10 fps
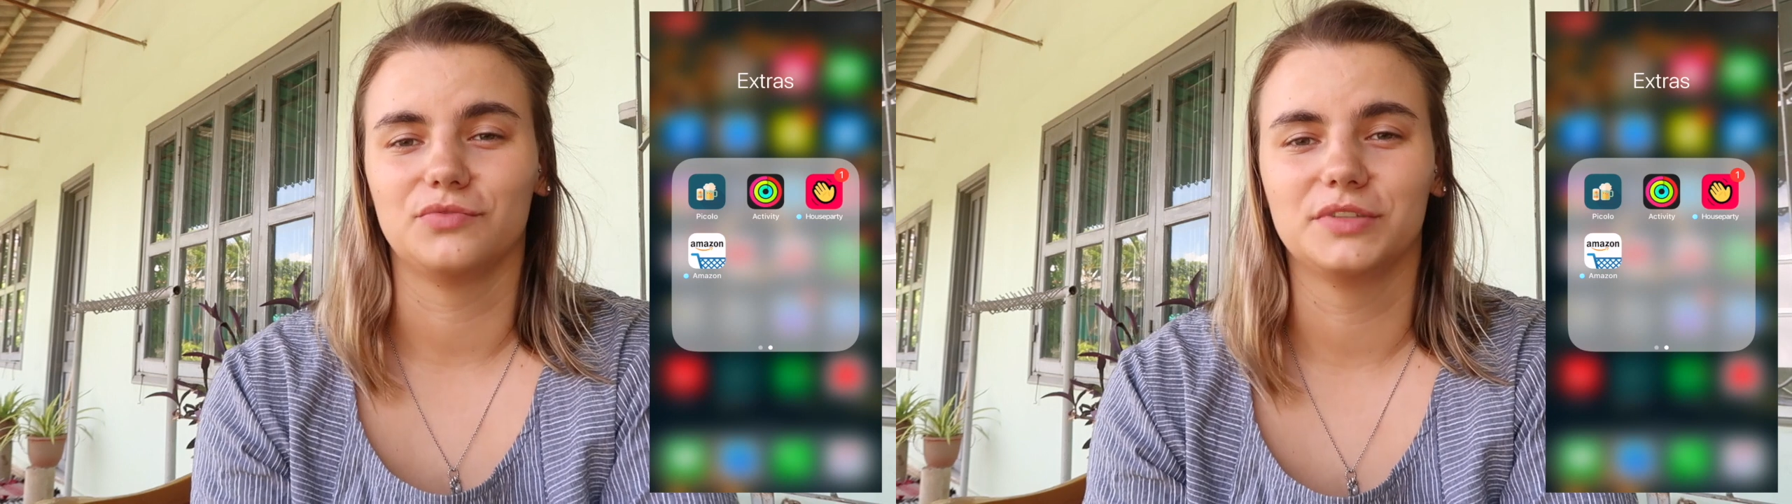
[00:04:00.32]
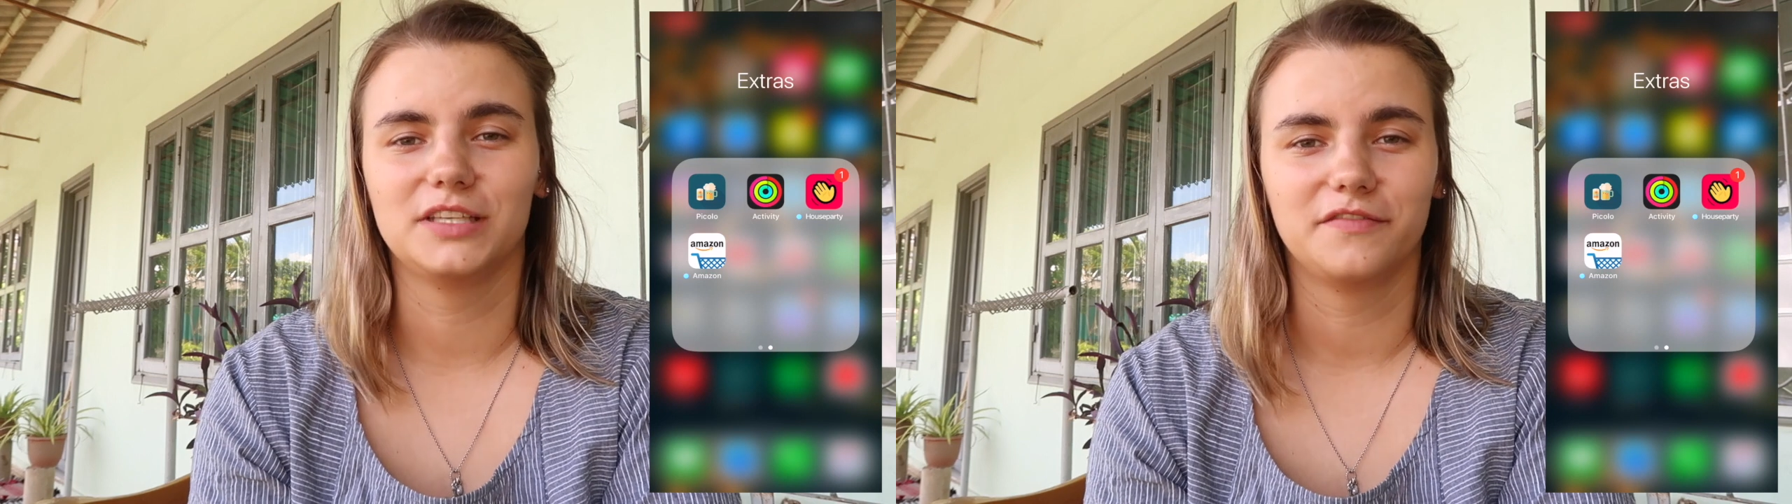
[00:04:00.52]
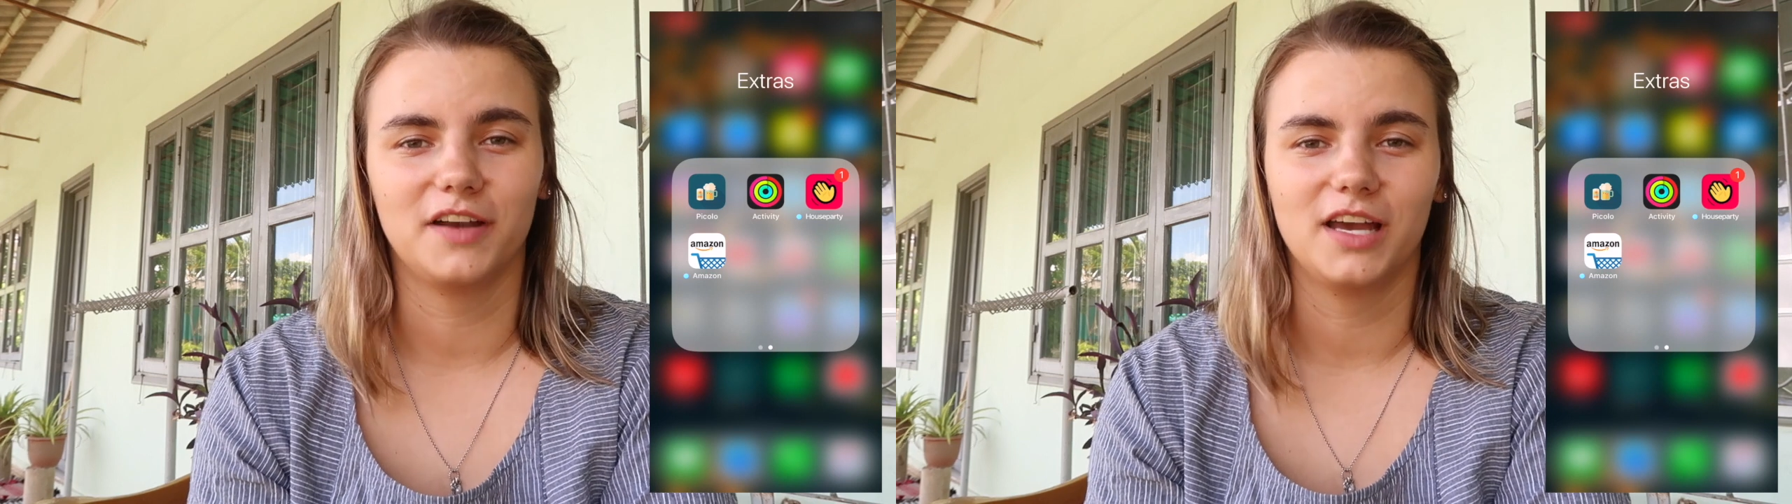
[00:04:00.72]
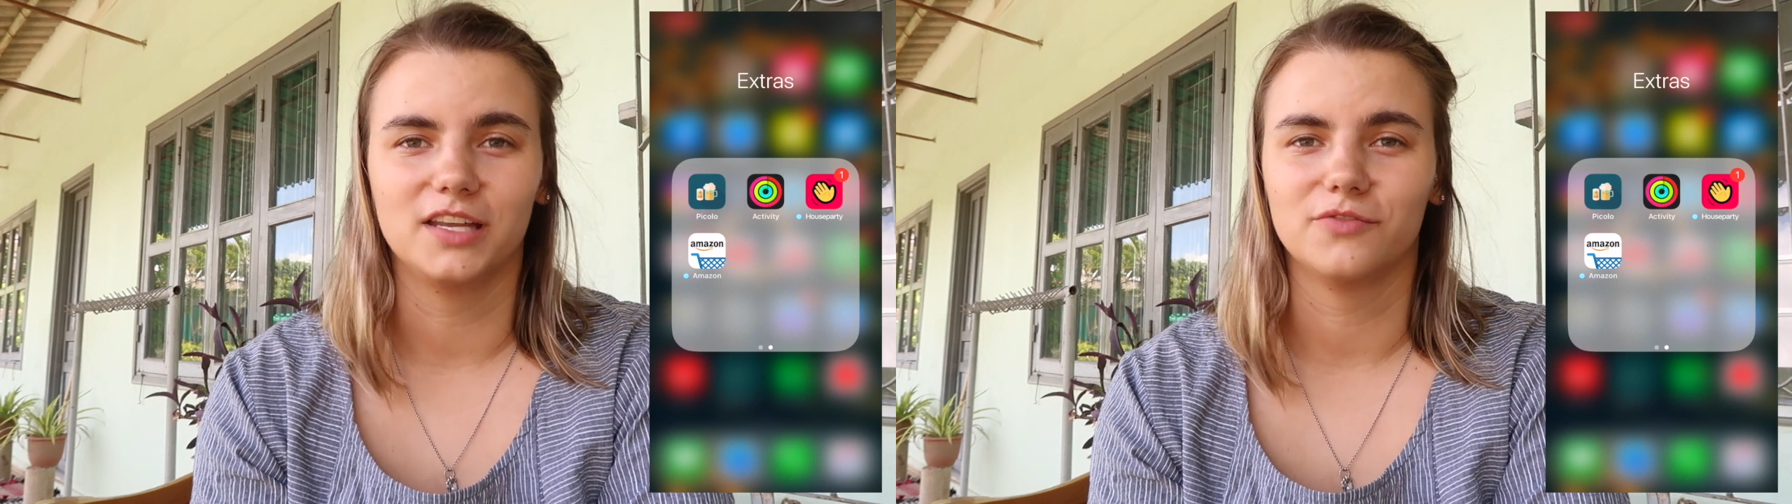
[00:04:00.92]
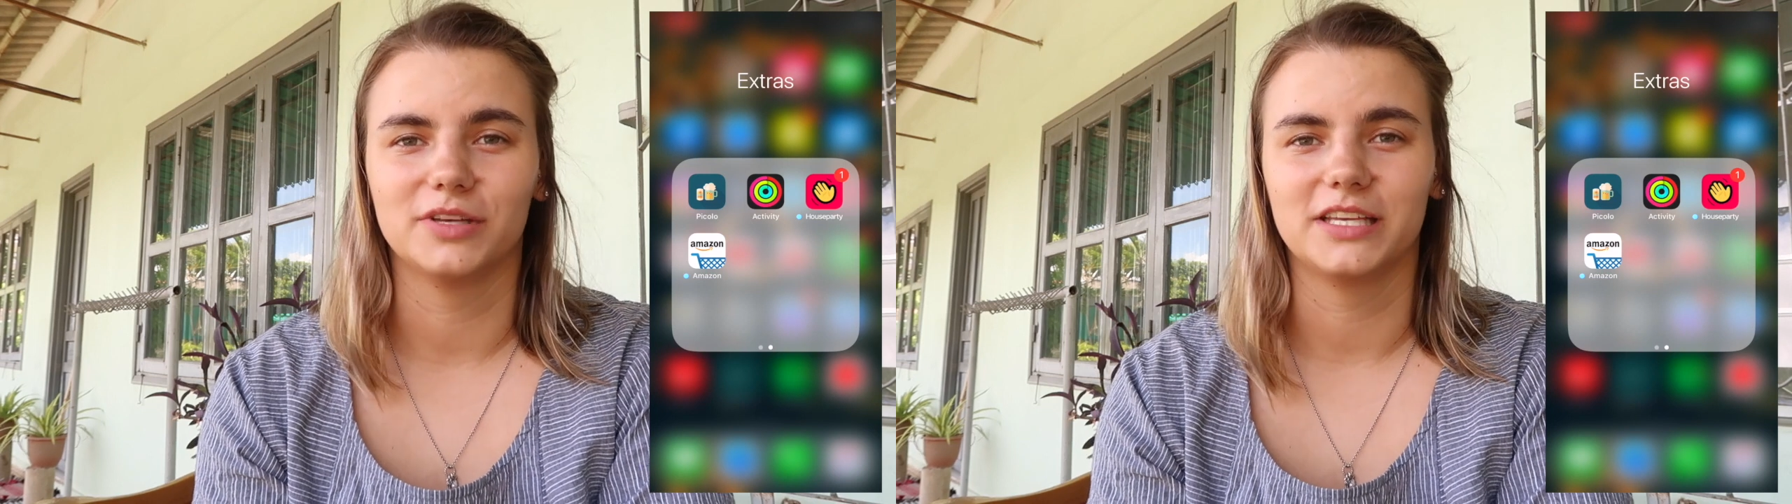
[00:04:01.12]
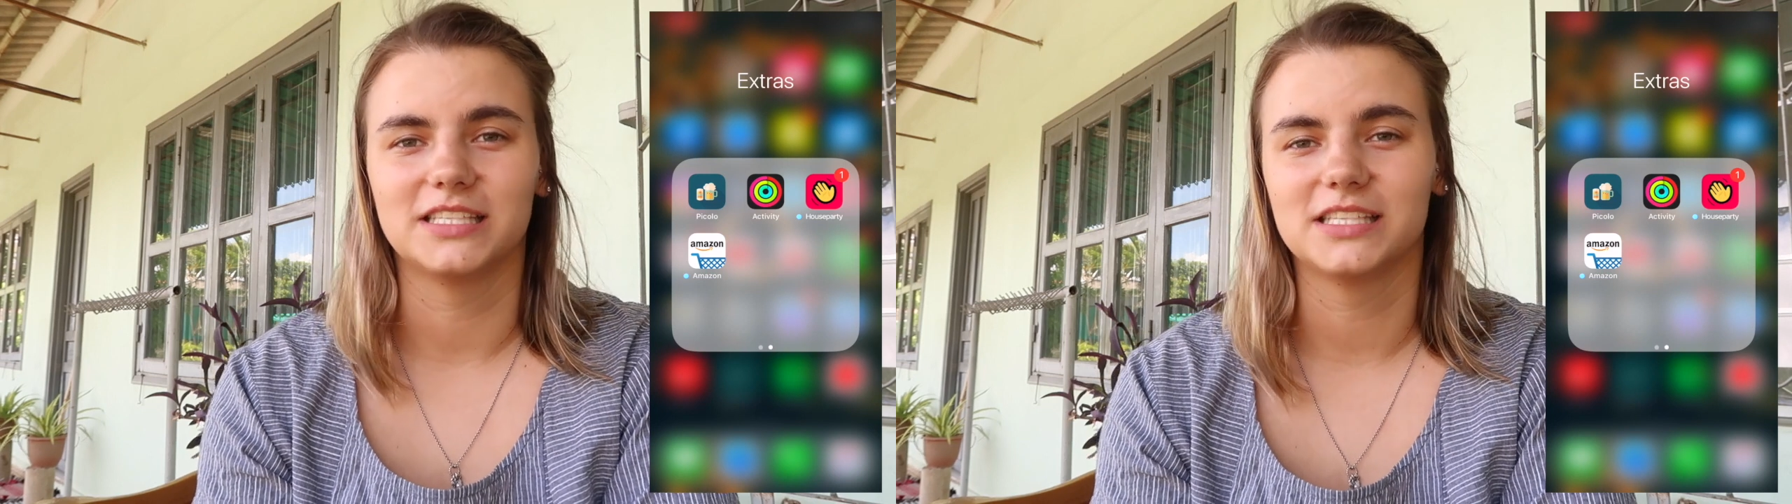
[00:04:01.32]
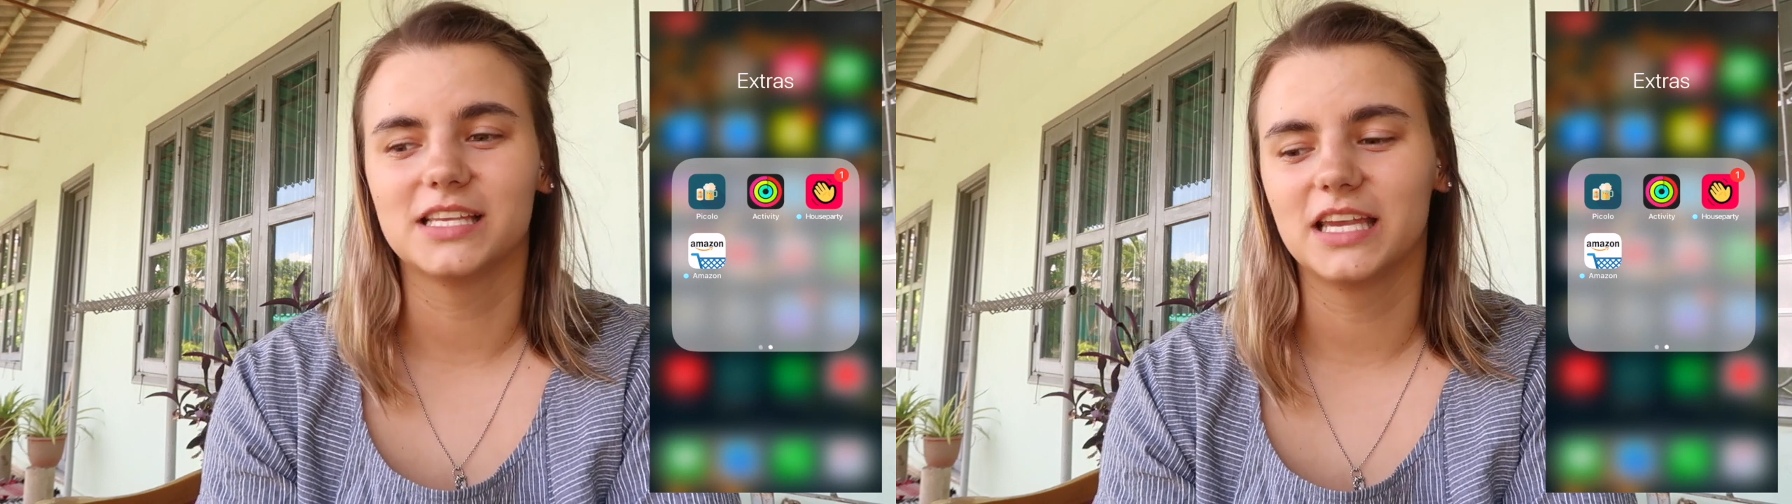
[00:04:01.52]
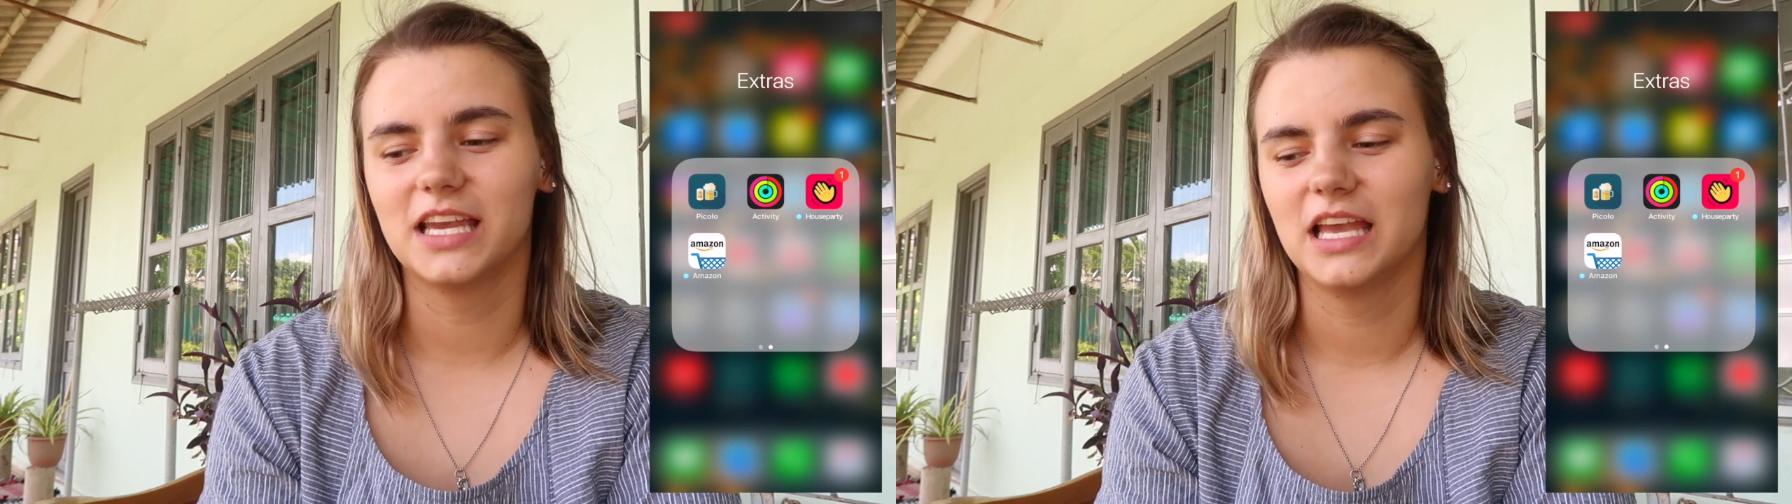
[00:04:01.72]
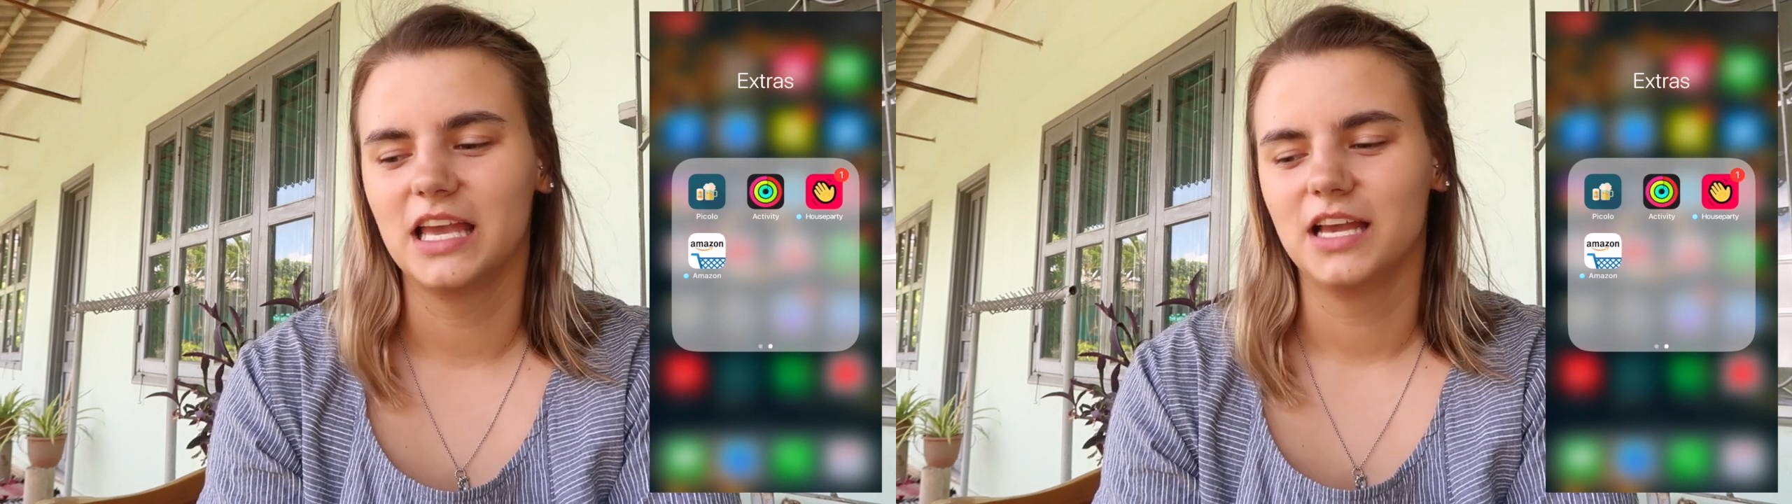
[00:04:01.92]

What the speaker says: they're really fun and really silly.